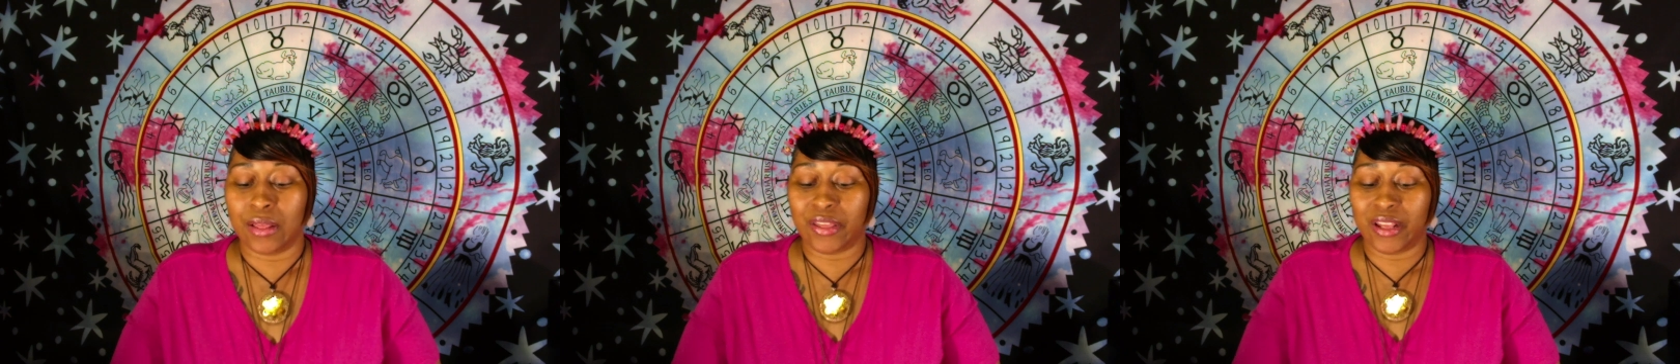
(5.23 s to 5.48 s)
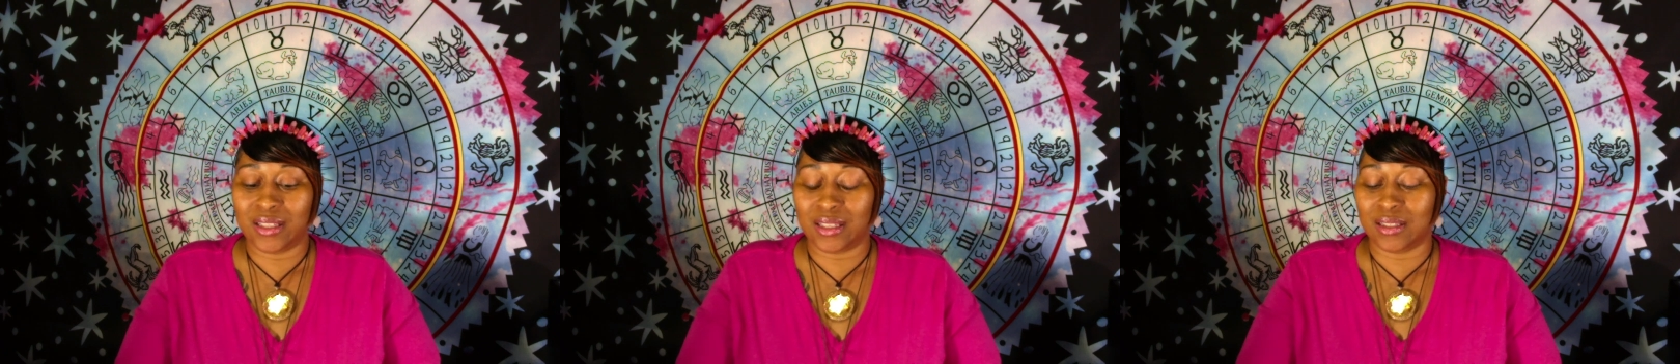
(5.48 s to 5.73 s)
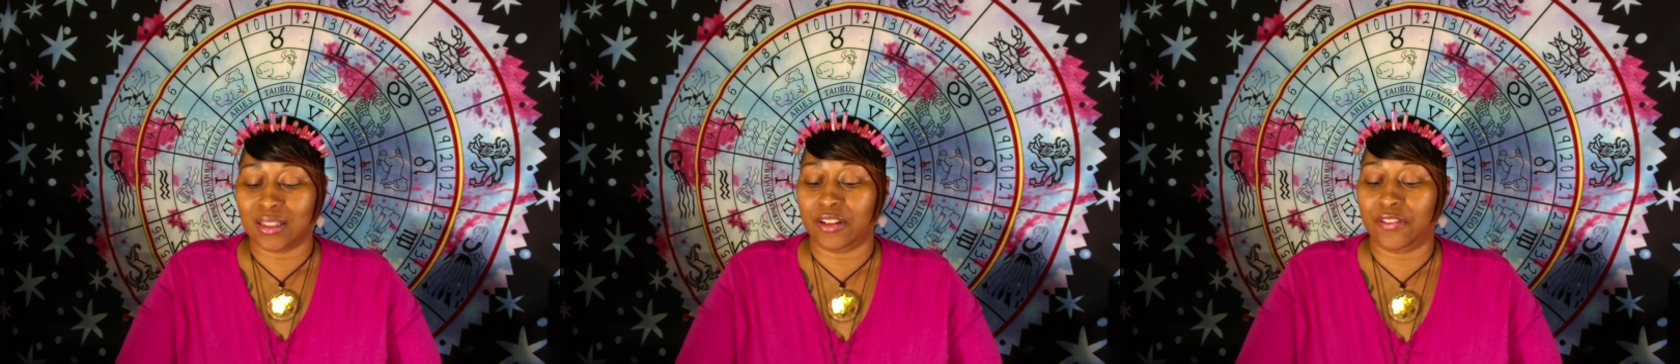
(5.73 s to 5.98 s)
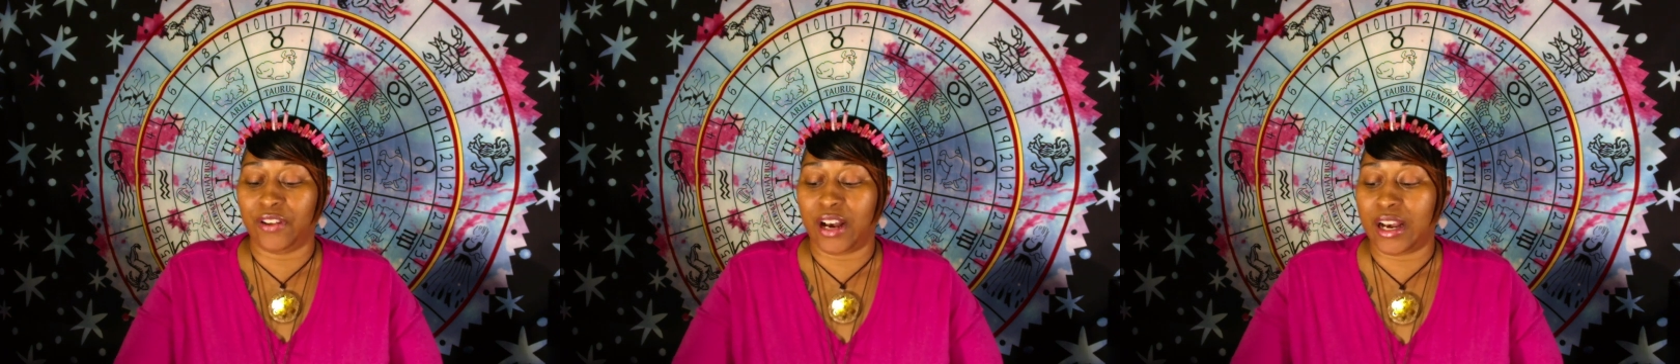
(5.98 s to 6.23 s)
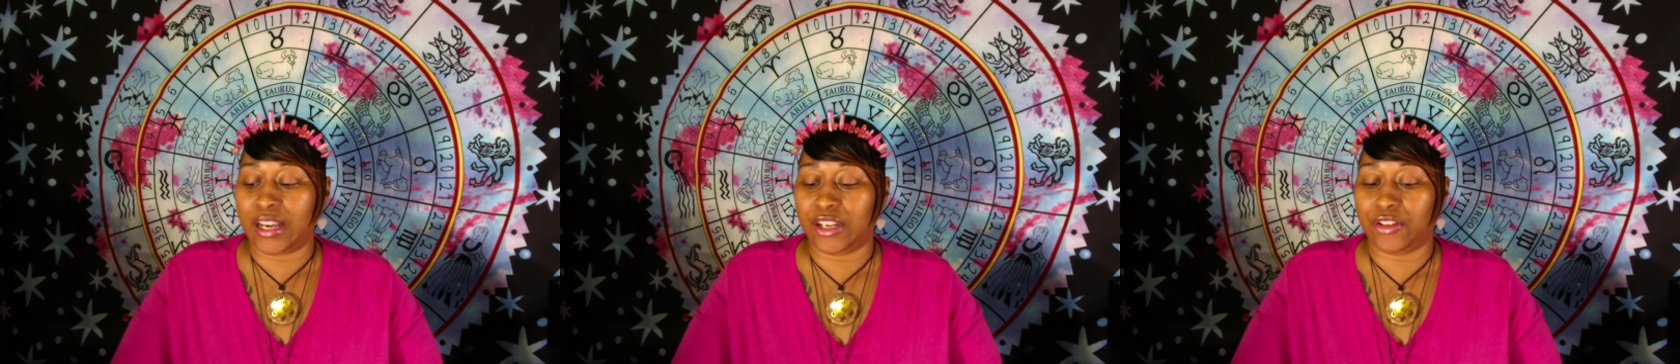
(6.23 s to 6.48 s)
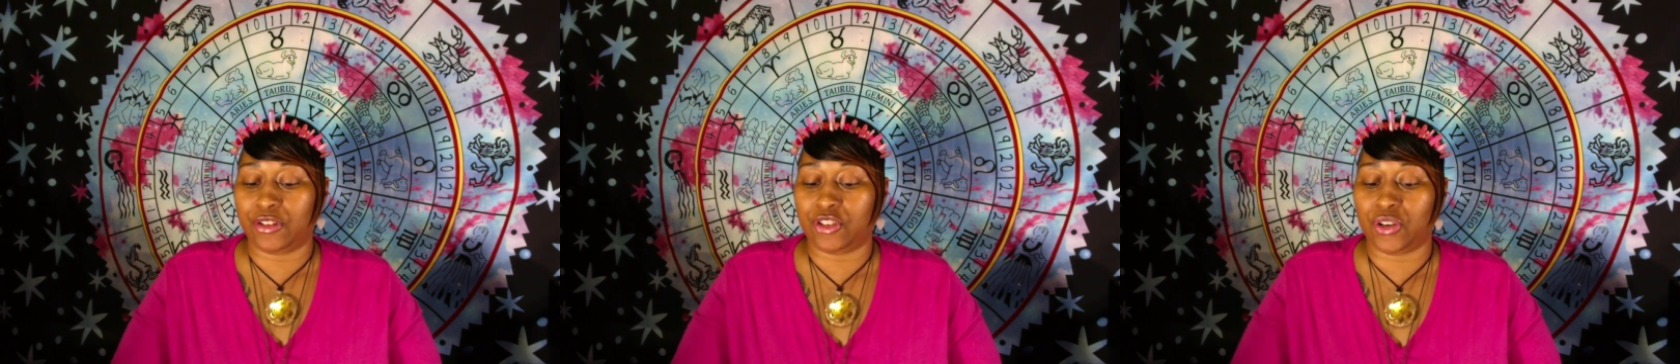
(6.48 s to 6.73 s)
This is the Divine
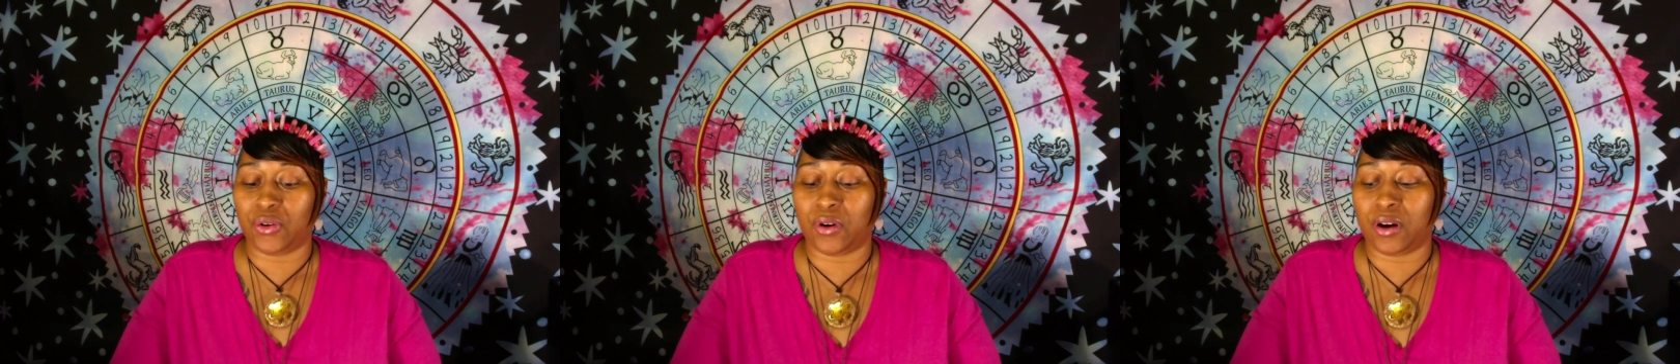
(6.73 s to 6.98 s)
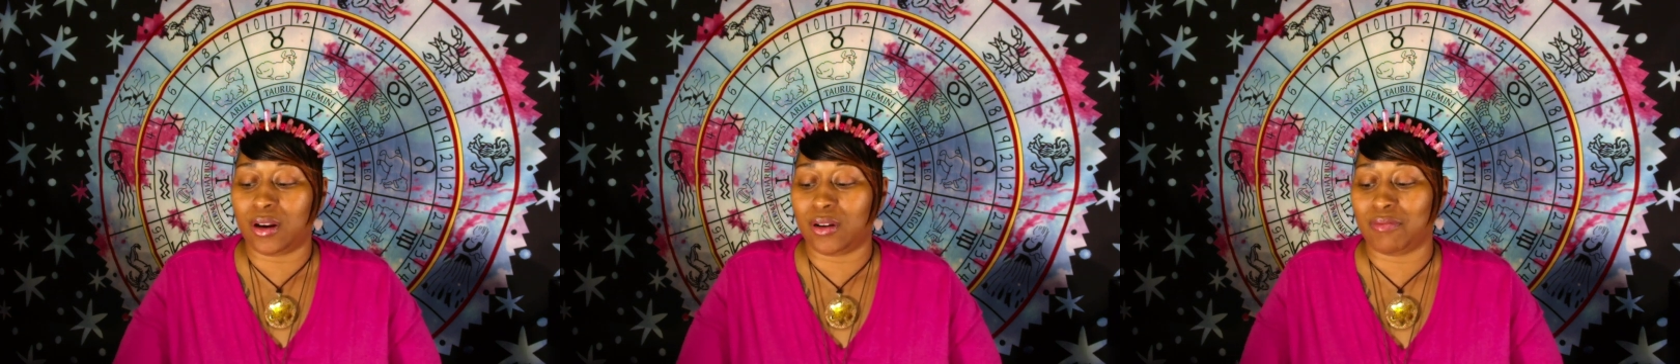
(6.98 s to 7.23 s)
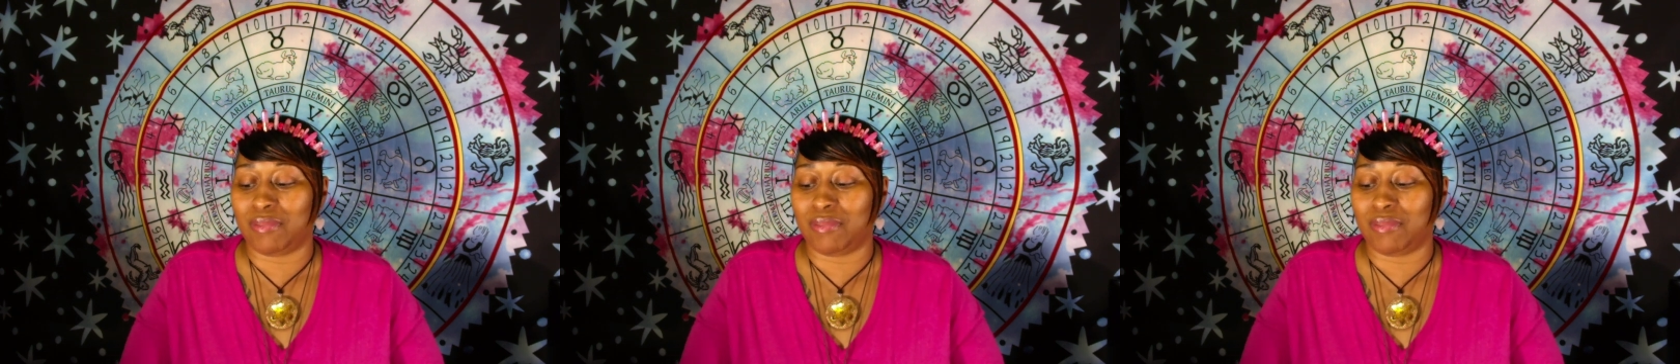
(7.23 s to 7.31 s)
Energy Oracle